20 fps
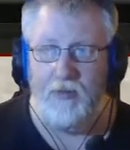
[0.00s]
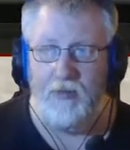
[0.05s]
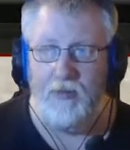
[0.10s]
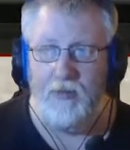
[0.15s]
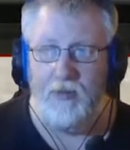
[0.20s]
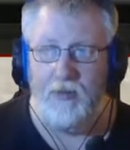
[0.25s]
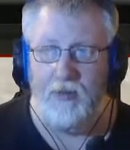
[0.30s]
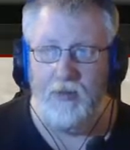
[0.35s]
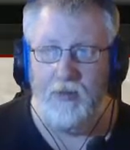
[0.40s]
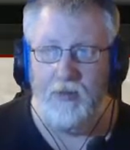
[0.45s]

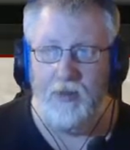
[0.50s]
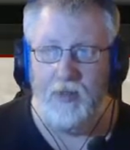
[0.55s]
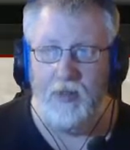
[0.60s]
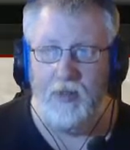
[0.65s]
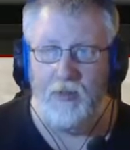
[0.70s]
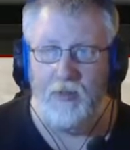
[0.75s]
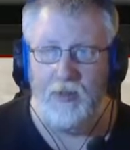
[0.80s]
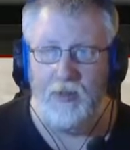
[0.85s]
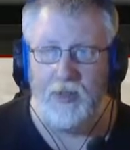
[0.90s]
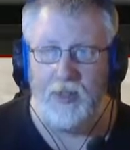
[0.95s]
They
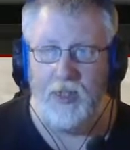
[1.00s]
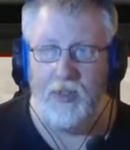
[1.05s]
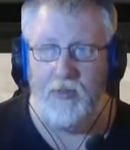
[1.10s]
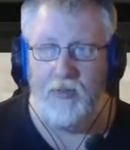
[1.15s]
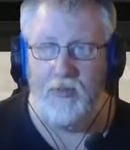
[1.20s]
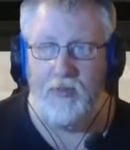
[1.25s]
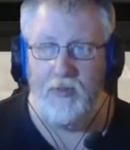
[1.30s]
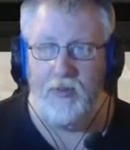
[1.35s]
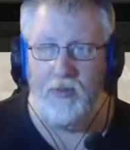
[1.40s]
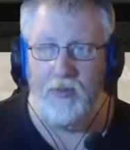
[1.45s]
closed
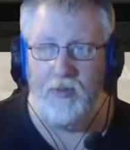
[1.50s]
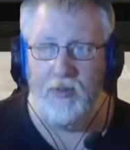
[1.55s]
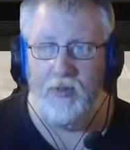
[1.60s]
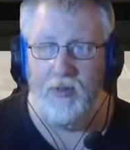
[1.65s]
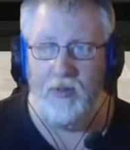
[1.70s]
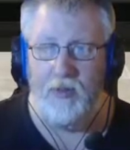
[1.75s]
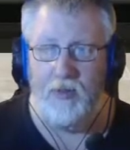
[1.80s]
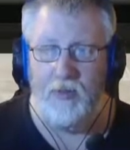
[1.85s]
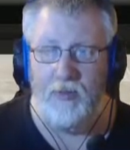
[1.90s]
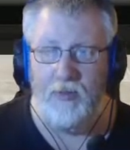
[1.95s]
down
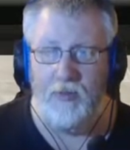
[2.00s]
the